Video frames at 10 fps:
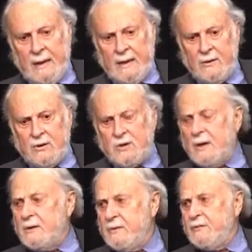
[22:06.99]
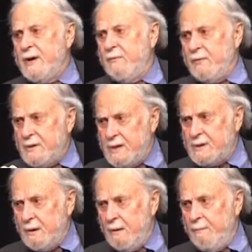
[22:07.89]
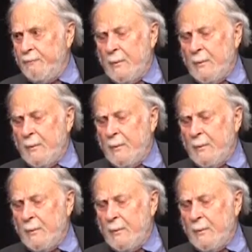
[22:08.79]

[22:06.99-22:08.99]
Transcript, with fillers: in the jails of San Francisco,